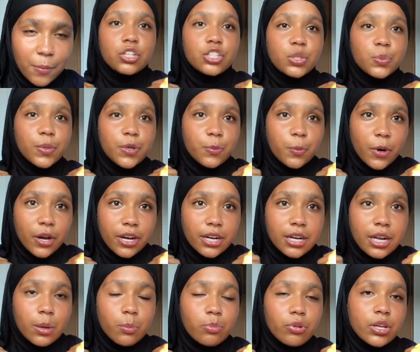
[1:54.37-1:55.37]
You should be wearing
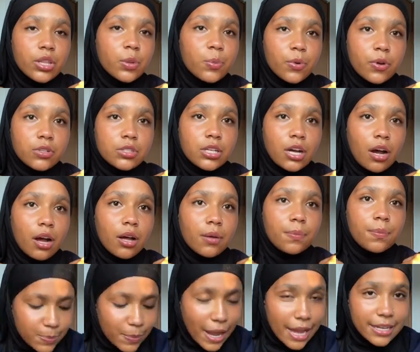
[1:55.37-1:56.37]
a breathable top,
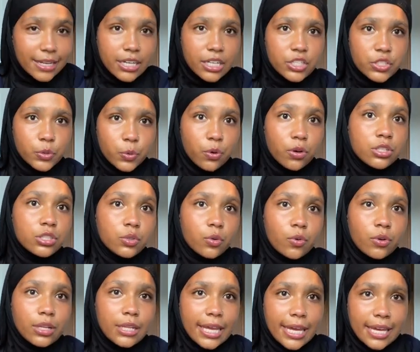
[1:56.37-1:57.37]
spandex shorts
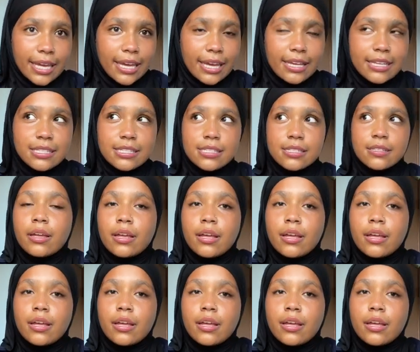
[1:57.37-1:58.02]
or leggings,